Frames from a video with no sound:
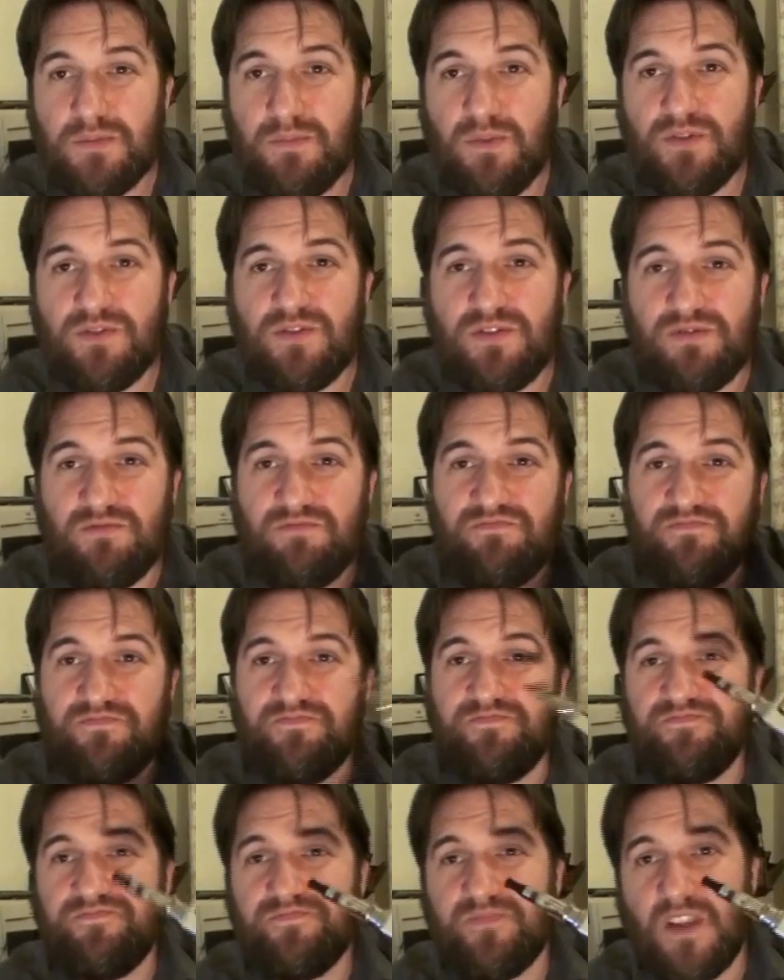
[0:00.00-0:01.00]
box mods
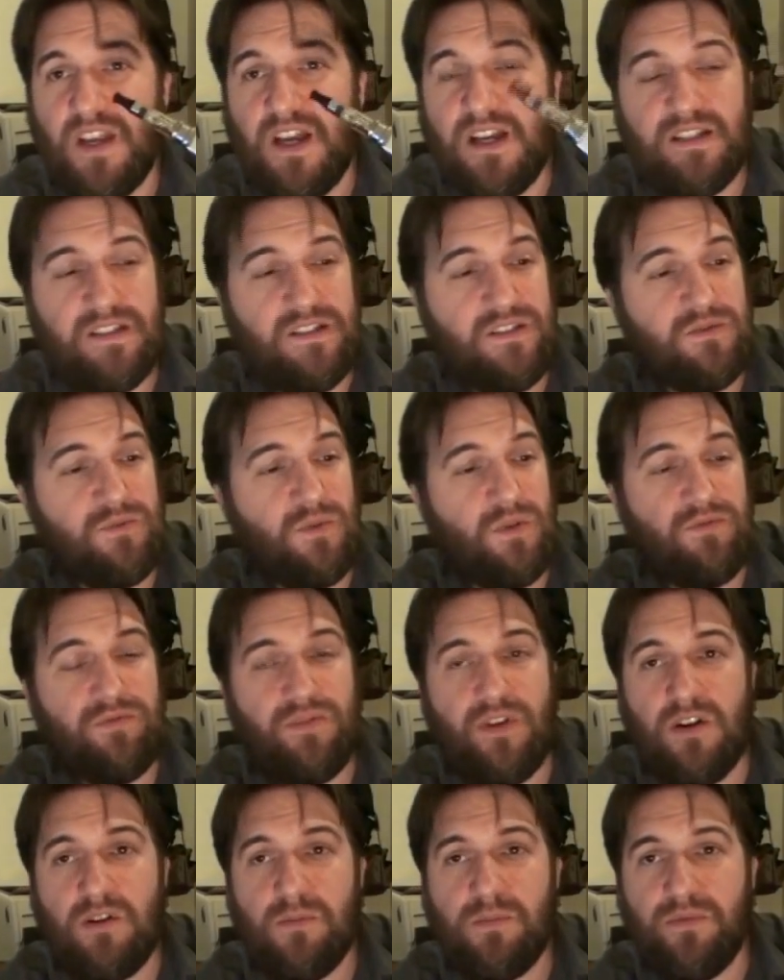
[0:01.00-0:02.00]
and you
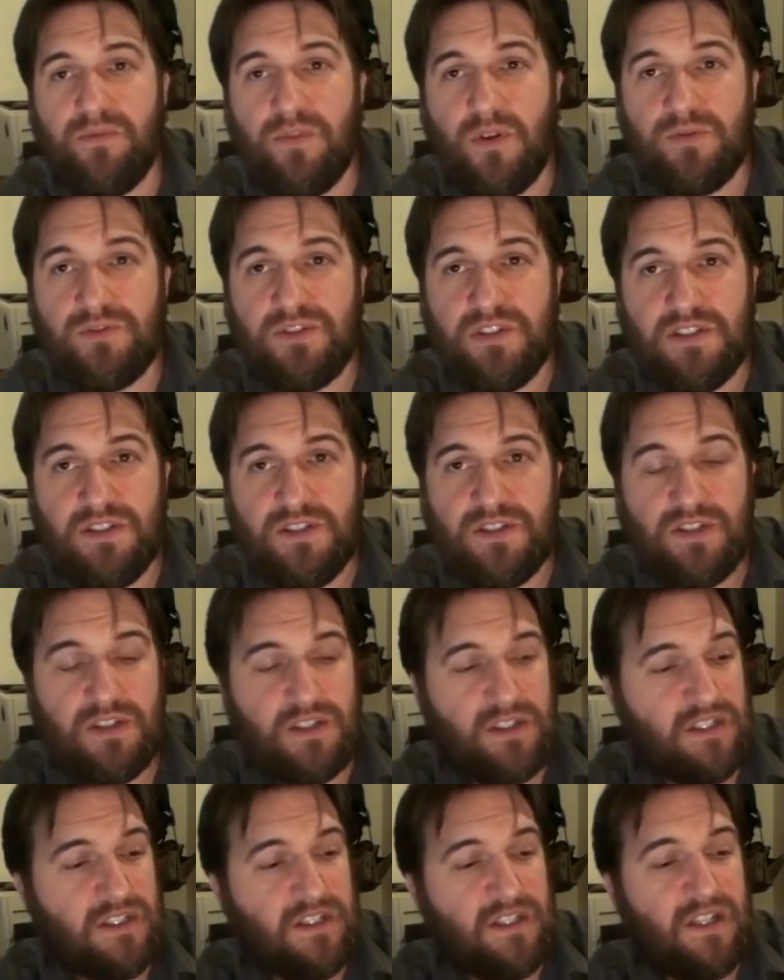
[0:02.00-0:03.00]
want variable voltage,
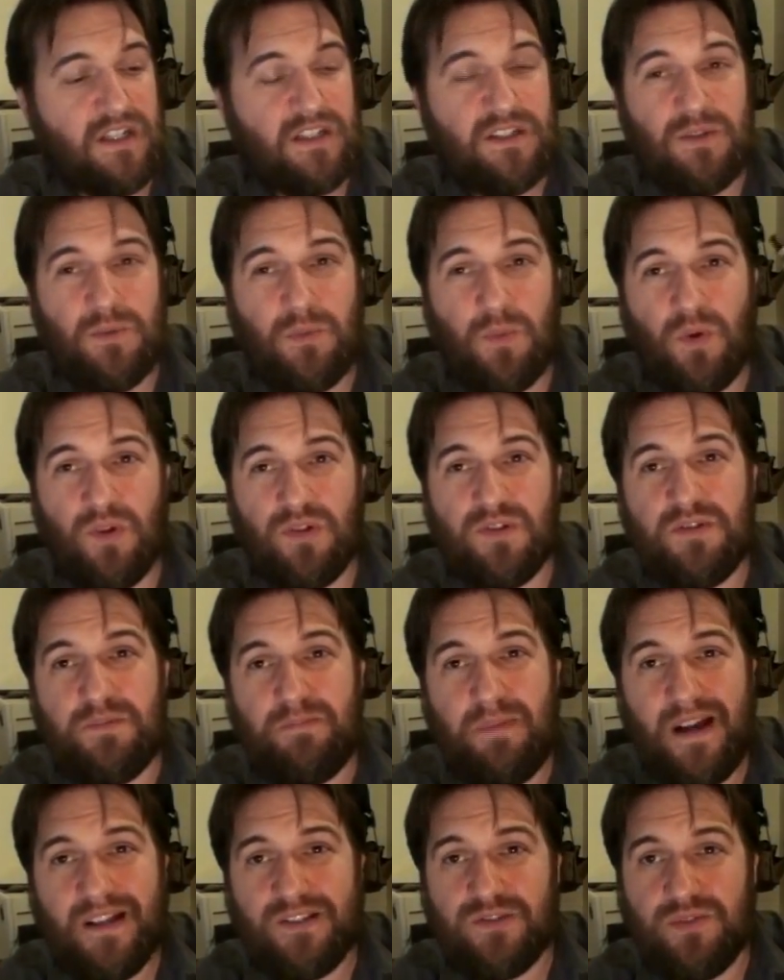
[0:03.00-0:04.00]
you
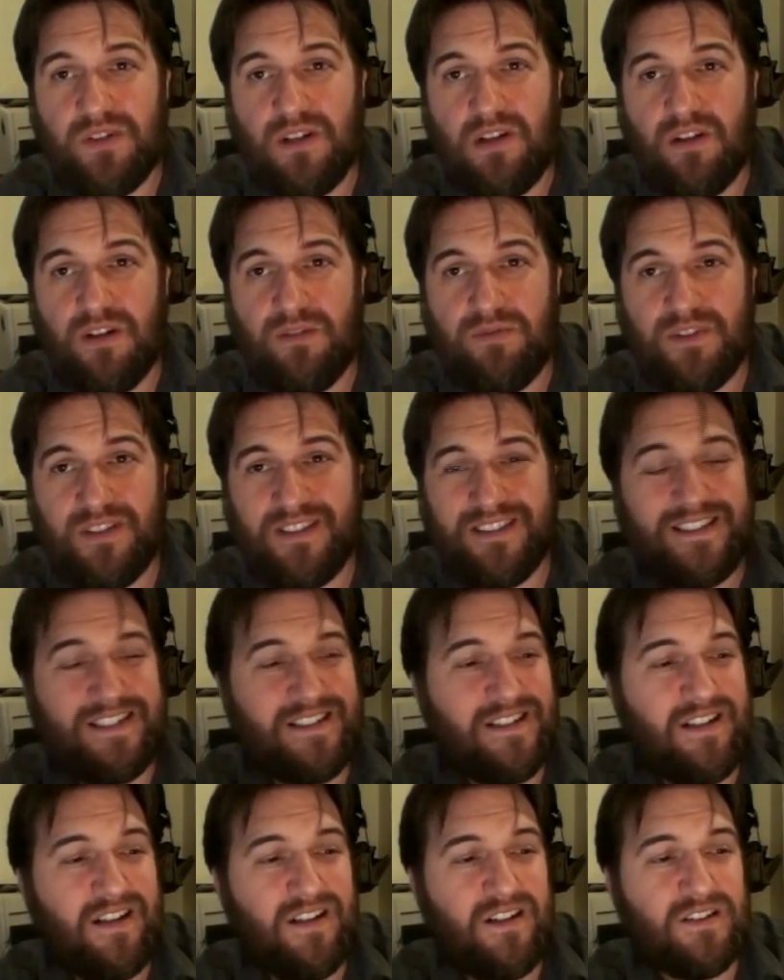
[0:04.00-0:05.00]
want battery life that's
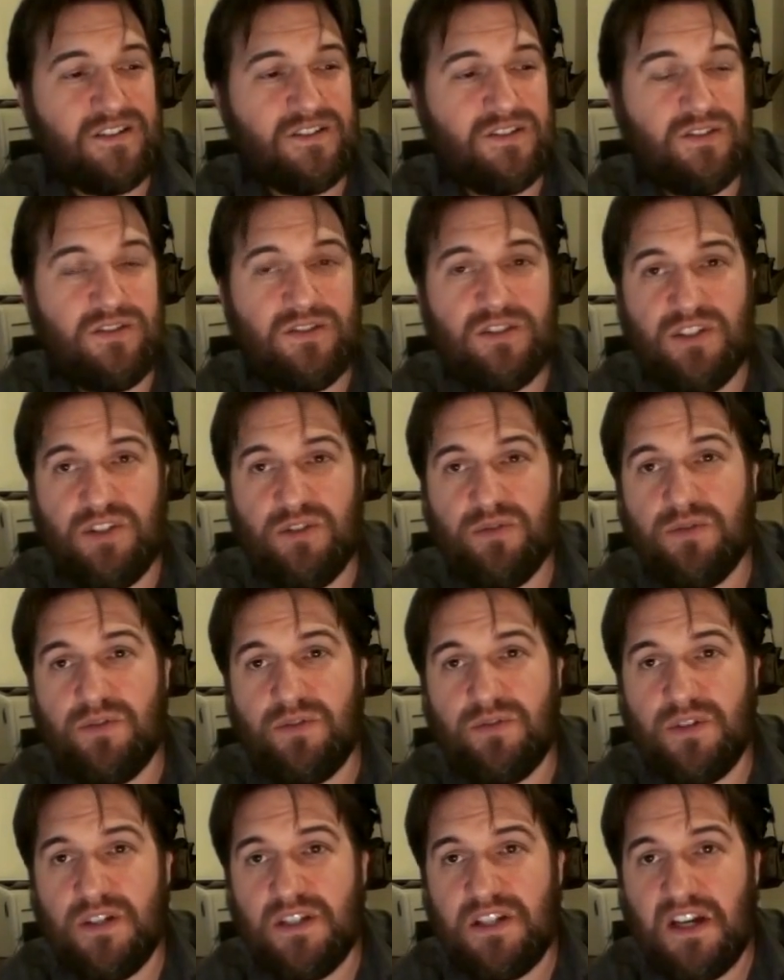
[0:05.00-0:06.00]
going to last you 2 or
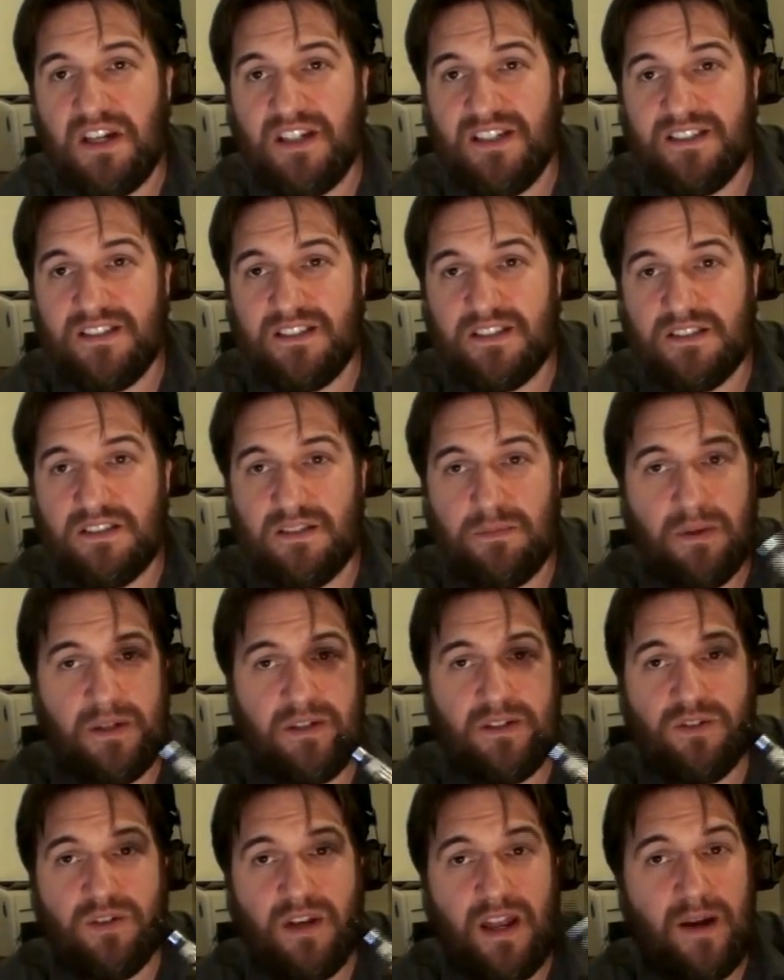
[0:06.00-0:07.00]
3 days,
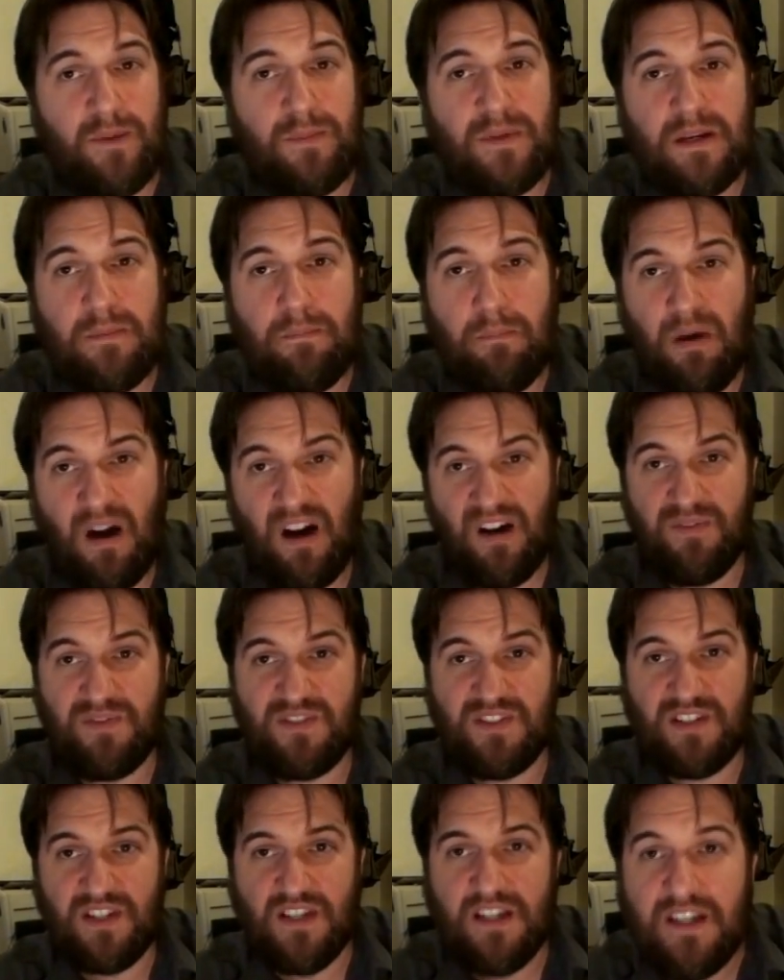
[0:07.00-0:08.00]
depending on how many
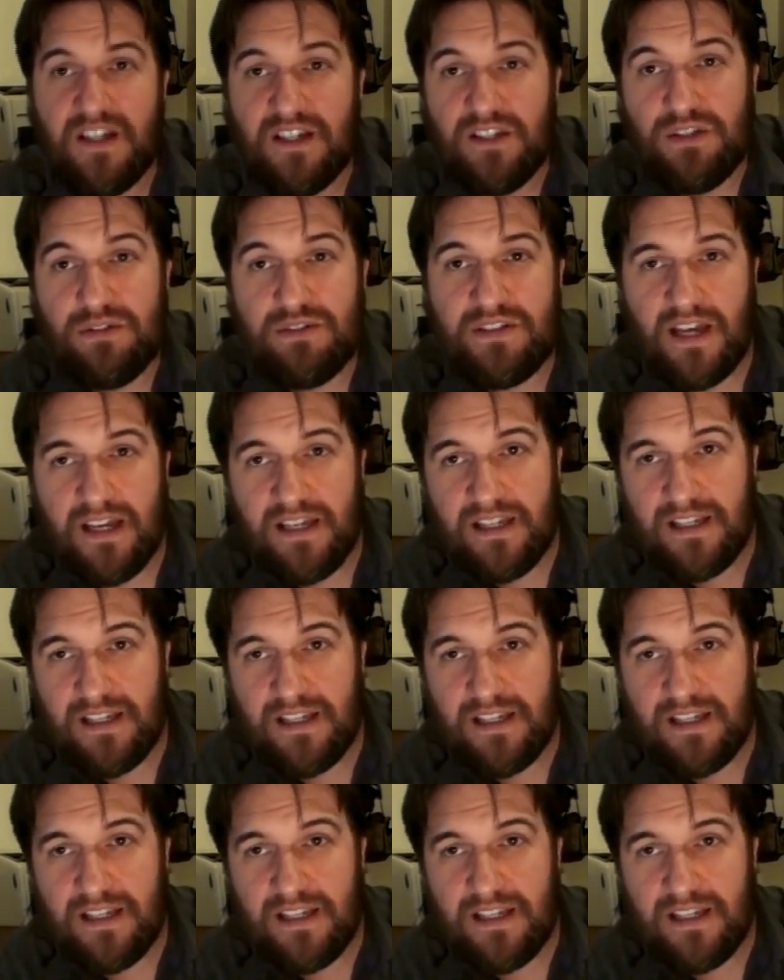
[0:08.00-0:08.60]
puffs you